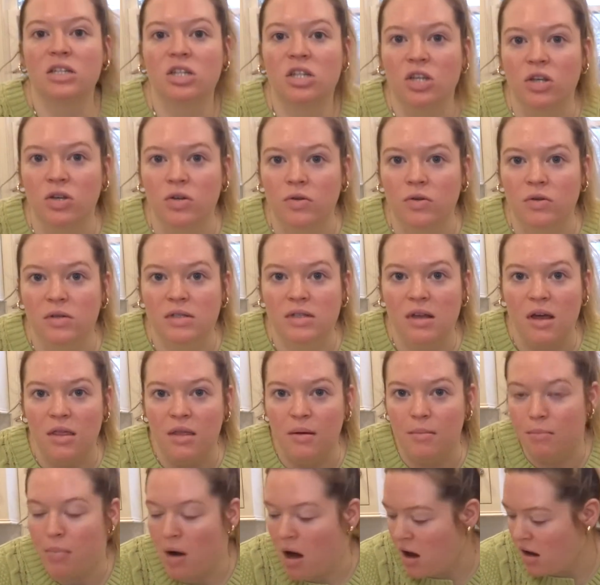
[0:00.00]
to use the
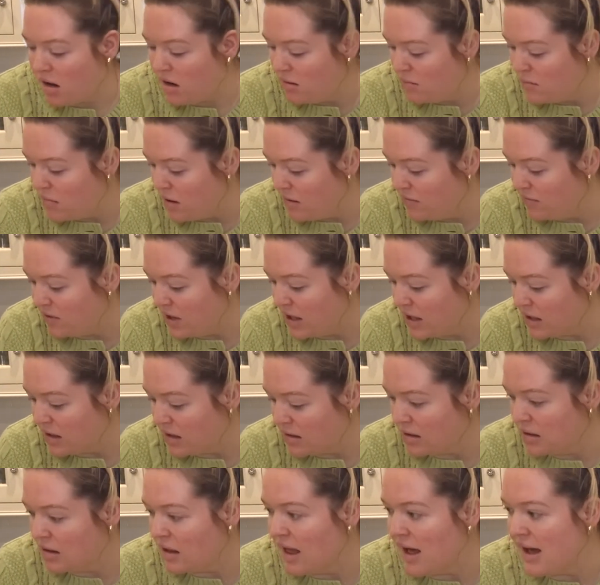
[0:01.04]
bottom of like
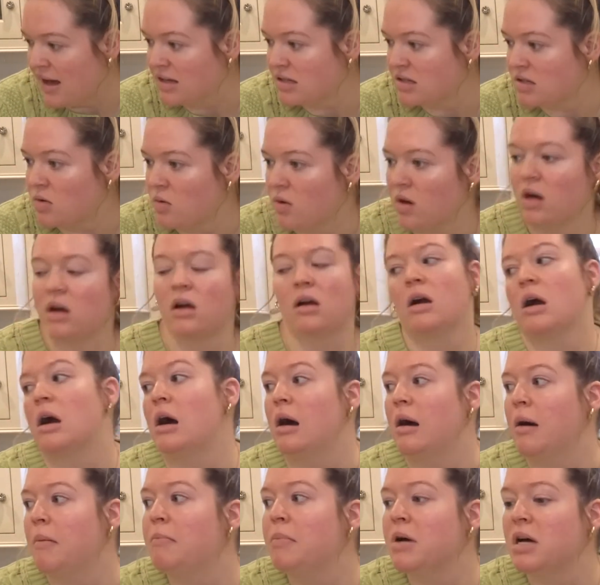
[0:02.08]
a glass or a
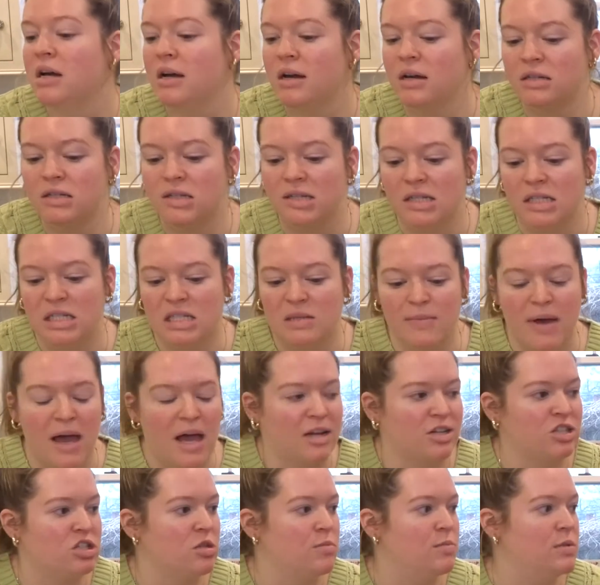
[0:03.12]
cup to
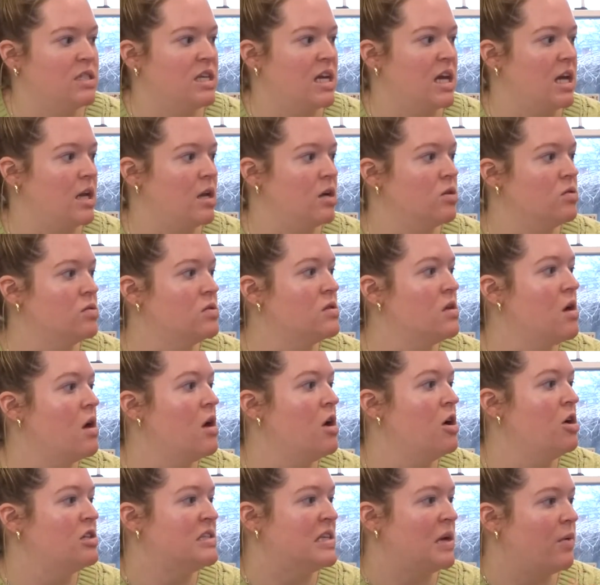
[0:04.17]
smash the potatoes
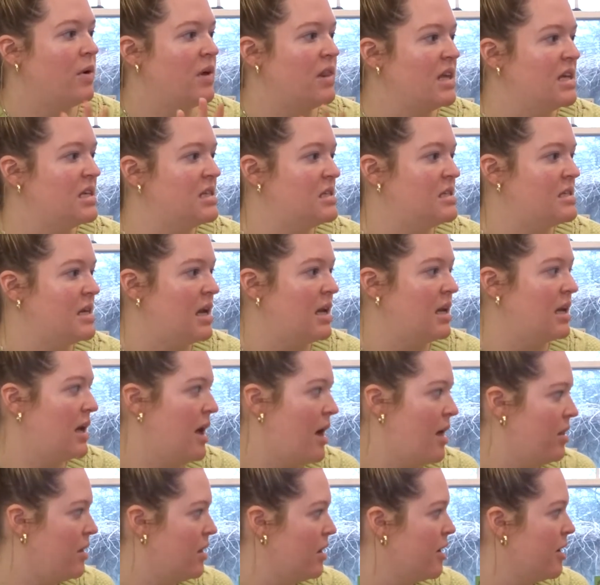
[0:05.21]
so that way they stay
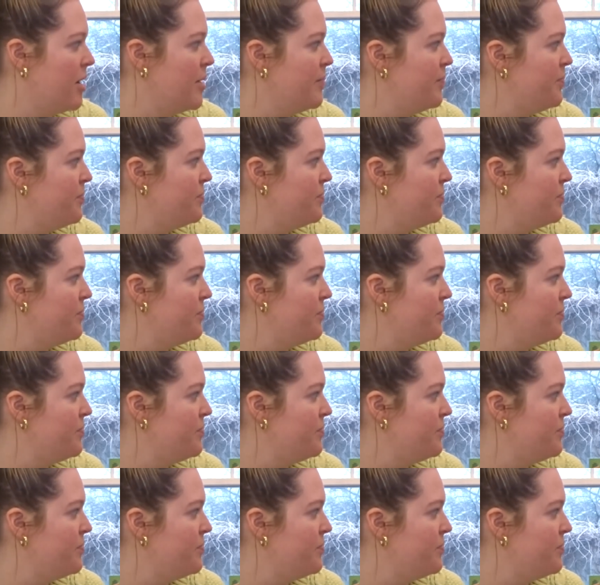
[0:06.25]
together.